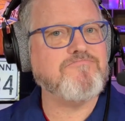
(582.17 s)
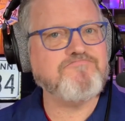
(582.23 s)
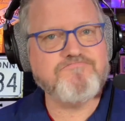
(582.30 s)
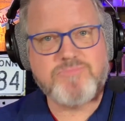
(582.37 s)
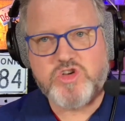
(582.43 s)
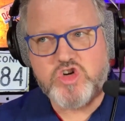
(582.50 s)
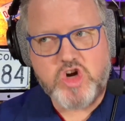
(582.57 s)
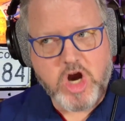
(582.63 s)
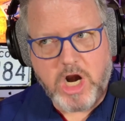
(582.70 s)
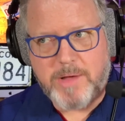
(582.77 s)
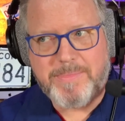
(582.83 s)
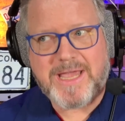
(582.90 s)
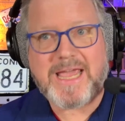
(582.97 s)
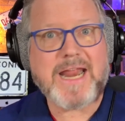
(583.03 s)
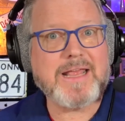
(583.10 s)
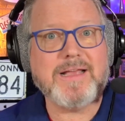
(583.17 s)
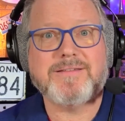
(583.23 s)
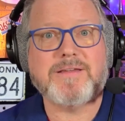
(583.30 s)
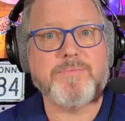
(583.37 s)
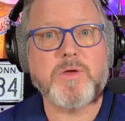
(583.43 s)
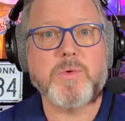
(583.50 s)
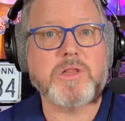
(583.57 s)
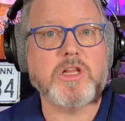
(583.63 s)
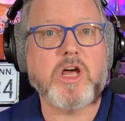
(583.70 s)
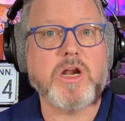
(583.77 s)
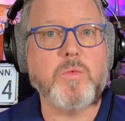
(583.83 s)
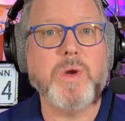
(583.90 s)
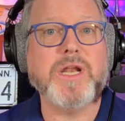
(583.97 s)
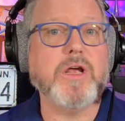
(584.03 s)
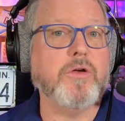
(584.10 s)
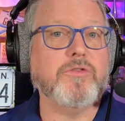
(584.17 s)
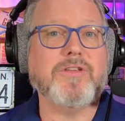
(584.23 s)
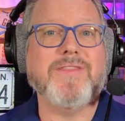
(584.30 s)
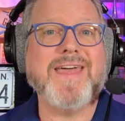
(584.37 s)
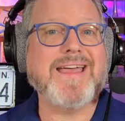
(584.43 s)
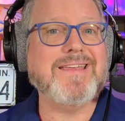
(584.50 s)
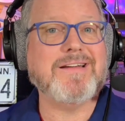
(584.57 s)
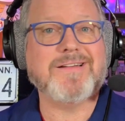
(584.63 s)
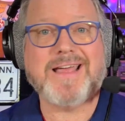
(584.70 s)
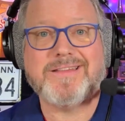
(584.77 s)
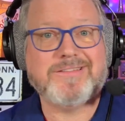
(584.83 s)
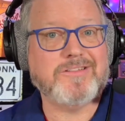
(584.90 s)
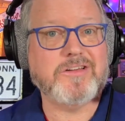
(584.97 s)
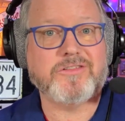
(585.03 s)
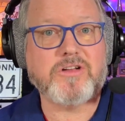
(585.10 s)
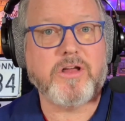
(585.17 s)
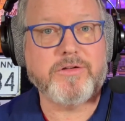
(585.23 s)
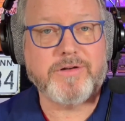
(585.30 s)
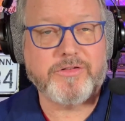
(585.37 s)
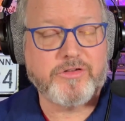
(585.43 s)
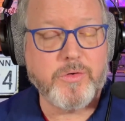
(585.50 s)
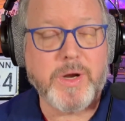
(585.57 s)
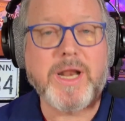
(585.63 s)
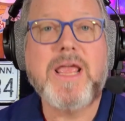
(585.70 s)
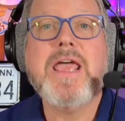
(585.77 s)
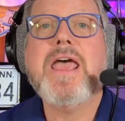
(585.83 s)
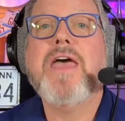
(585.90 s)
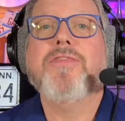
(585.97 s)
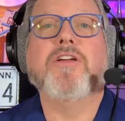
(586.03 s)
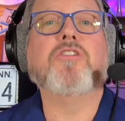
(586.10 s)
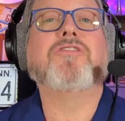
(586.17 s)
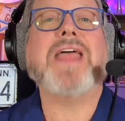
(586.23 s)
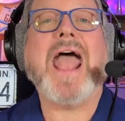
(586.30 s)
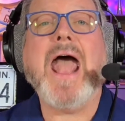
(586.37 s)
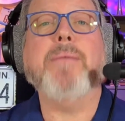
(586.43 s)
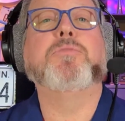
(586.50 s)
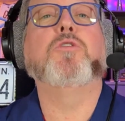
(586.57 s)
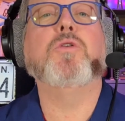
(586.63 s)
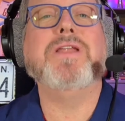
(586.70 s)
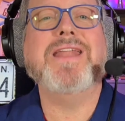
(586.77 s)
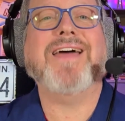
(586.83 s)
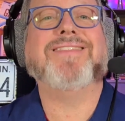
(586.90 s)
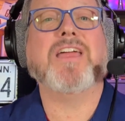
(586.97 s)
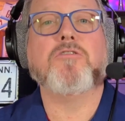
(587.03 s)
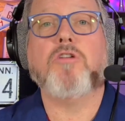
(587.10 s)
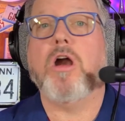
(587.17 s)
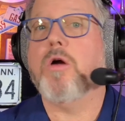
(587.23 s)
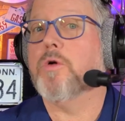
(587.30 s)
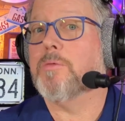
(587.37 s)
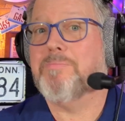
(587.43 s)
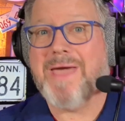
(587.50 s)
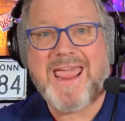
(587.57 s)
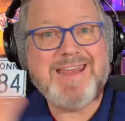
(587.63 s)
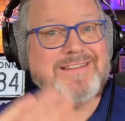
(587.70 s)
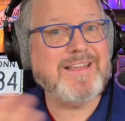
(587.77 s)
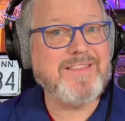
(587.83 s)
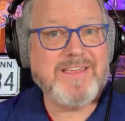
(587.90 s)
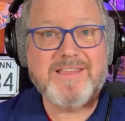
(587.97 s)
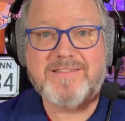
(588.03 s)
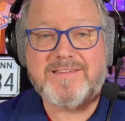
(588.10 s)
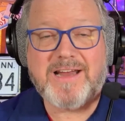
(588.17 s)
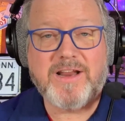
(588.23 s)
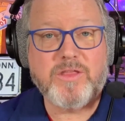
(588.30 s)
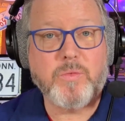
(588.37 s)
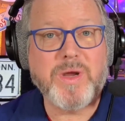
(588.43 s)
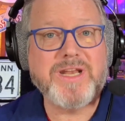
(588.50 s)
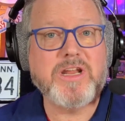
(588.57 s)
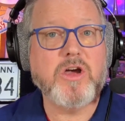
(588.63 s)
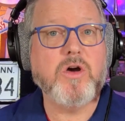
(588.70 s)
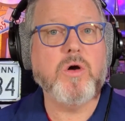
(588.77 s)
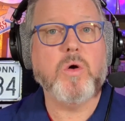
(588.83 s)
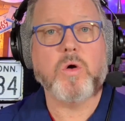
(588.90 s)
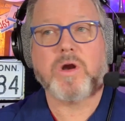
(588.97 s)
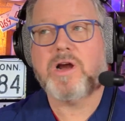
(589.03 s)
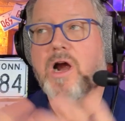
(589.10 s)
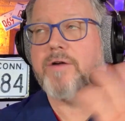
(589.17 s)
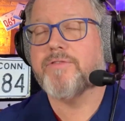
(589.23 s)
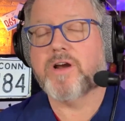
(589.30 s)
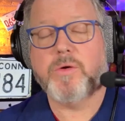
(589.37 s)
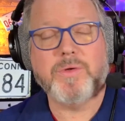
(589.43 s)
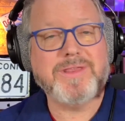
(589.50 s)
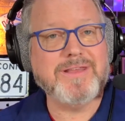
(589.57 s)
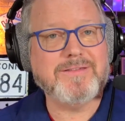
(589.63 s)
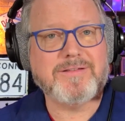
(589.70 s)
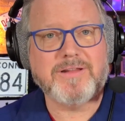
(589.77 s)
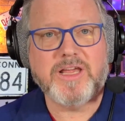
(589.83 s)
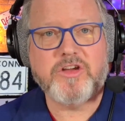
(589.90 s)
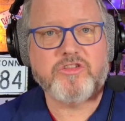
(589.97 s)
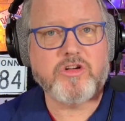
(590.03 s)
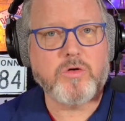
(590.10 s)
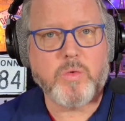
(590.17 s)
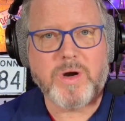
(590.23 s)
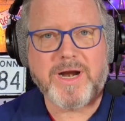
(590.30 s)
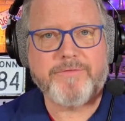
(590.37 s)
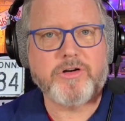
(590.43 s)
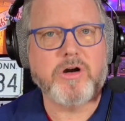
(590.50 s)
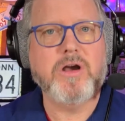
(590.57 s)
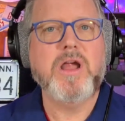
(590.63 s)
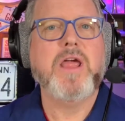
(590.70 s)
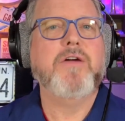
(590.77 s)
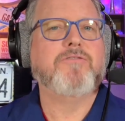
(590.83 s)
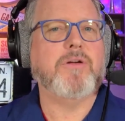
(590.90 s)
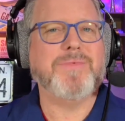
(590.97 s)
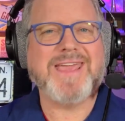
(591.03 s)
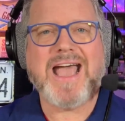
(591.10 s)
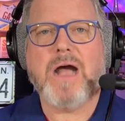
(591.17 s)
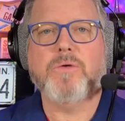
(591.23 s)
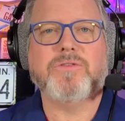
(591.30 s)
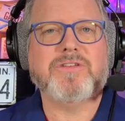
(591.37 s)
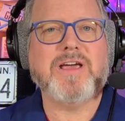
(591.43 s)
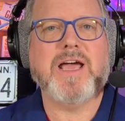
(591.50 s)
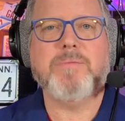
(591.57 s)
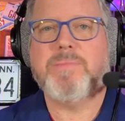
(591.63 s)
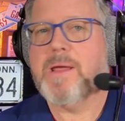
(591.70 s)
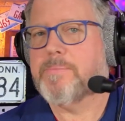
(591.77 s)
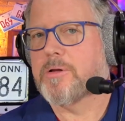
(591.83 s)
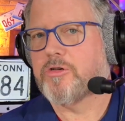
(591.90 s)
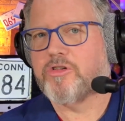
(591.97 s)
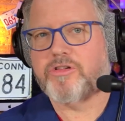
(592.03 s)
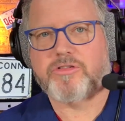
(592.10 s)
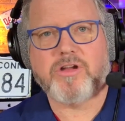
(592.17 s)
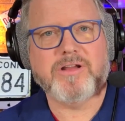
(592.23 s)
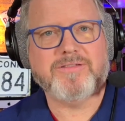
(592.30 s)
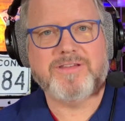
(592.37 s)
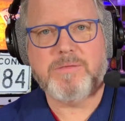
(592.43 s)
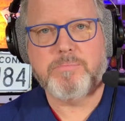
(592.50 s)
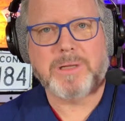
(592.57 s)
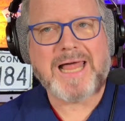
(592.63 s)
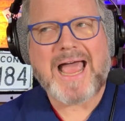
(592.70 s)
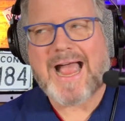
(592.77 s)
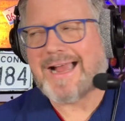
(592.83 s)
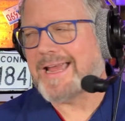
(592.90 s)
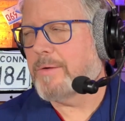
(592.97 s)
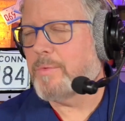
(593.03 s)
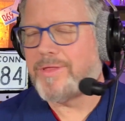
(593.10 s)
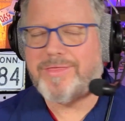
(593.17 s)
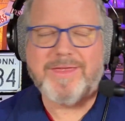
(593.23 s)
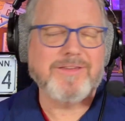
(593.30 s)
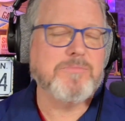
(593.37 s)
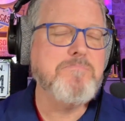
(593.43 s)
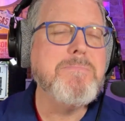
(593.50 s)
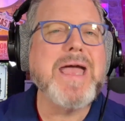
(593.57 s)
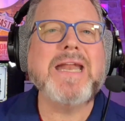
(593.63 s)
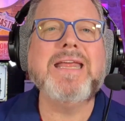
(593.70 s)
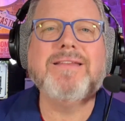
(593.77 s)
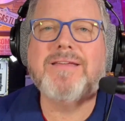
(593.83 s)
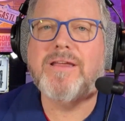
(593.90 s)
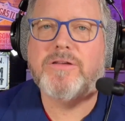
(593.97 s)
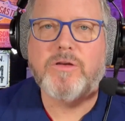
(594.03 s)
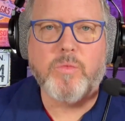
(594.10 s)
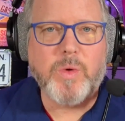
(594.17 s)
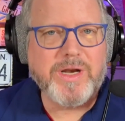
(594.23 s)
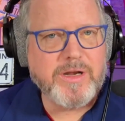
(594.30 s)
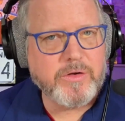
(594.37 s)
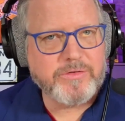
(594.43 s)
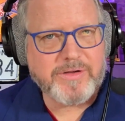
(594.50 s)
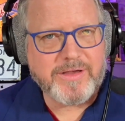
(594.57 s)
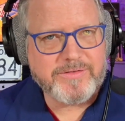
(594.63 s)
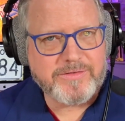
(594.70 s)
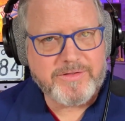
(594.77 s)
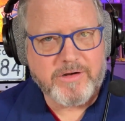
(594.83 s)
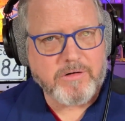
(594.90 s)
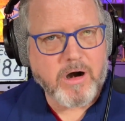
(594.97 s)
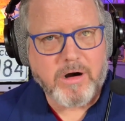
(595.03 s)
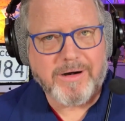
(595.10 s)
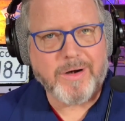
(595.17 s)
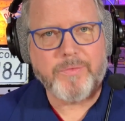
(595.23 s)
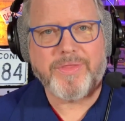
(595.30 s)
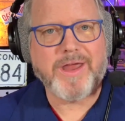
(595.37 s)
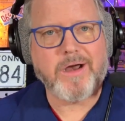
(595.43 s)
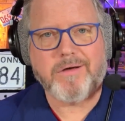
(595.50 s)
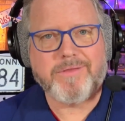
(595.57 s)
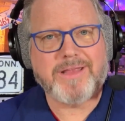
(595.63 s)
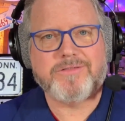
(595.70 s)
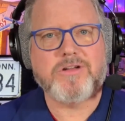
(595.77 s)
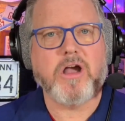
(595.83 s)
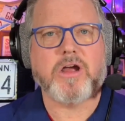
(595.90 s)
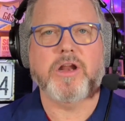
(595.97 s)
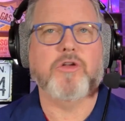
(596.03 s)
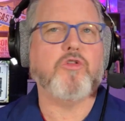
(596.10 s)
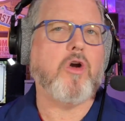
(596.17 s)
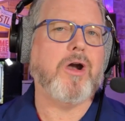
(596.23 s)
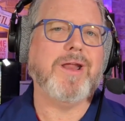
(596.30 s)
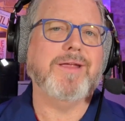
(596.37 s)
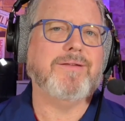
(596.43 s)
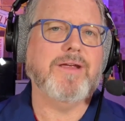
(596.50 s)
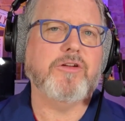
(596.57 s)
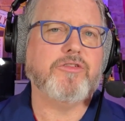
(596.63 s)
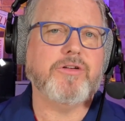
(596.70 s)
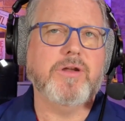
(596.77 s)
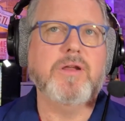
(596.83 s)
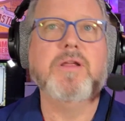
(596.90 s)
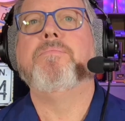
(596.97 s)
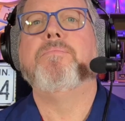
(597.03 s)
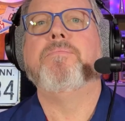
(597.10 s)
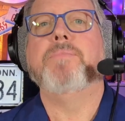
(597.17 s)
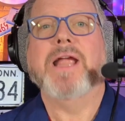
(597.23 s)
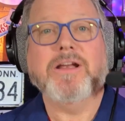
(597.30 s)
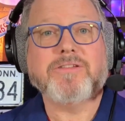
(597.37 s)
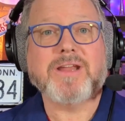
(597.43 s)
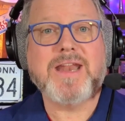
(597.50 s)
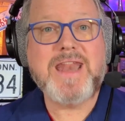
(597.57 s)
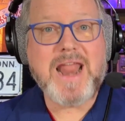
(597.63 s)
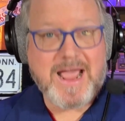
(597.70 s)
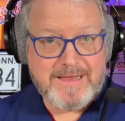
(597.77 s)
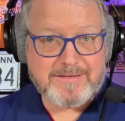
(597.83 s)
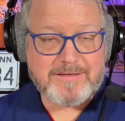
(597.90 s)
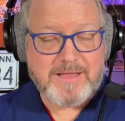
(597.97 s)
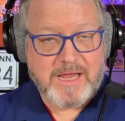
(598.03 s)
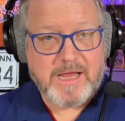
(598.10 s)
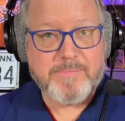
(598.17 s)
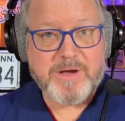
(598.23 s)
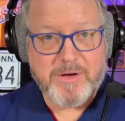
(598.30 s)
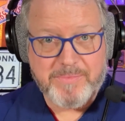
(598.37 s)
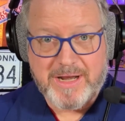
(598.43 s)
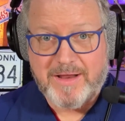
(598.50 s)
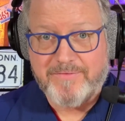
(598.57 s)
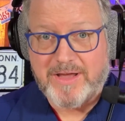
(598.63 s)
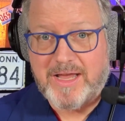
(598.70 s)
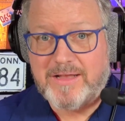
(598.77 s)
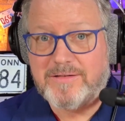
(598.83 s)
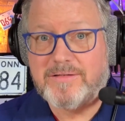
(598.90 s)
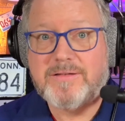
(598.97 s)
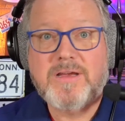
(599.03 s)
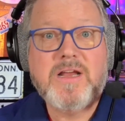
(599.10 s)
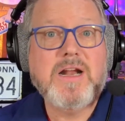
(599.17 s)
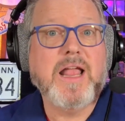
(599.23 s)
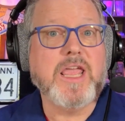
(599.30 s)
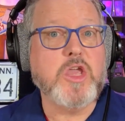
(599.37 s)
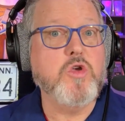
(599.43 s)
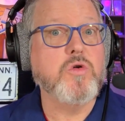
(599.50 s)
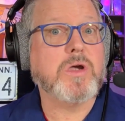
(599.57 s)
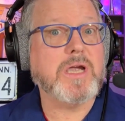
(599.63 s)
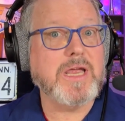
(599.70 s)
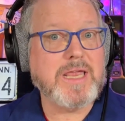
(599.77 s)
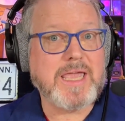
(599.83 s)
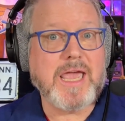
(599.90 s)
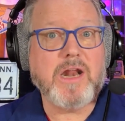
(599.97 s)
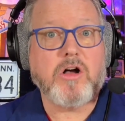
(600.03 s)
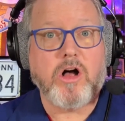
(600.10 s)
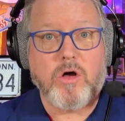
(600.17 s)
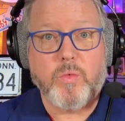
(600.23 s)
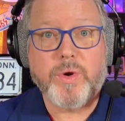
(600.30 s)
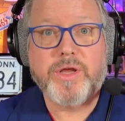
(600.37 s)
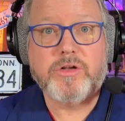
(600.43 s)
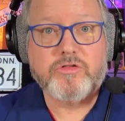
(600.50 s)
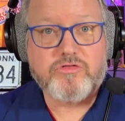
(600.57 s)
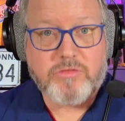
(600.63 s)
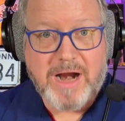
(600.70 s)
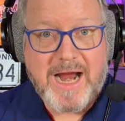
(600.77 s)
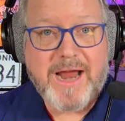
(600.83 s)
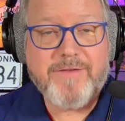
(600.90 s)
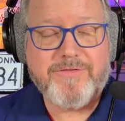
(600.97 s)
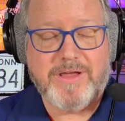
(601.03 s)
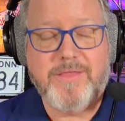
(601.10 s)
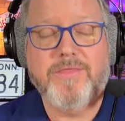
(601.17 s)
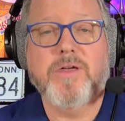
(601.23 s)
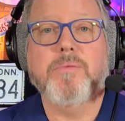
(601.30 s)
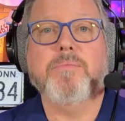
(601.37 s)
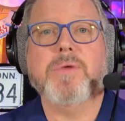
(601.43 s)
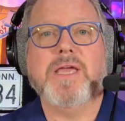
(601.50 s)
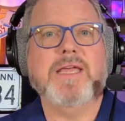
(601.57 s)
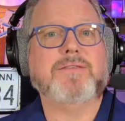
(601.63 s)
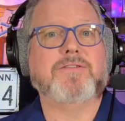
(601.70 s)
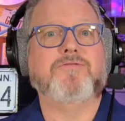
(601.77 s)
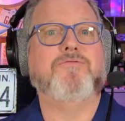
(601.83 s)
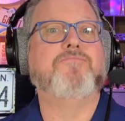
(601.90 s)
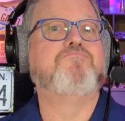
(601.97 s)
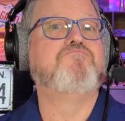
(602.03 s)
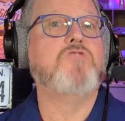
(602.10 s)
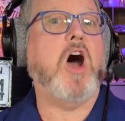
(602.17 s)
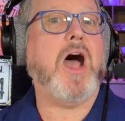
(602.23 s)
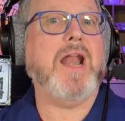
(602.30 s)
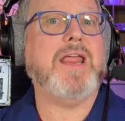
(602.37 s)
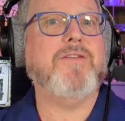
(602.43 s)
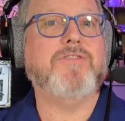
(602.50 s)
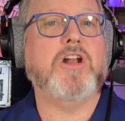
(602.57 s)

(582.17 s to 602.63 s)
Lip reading: you're going to be getting something with a lot of windows, and that's just all there is to it. There's absolutely nothing wrong with painting the inside of the window or covering it with insulation or whatever. From the outside, people are just going to see black, and with as many tinted windows as there are out there, that's not going to draw any attention. Here's a nice thing about minivans. You can get all-wheel drive in them. It's not even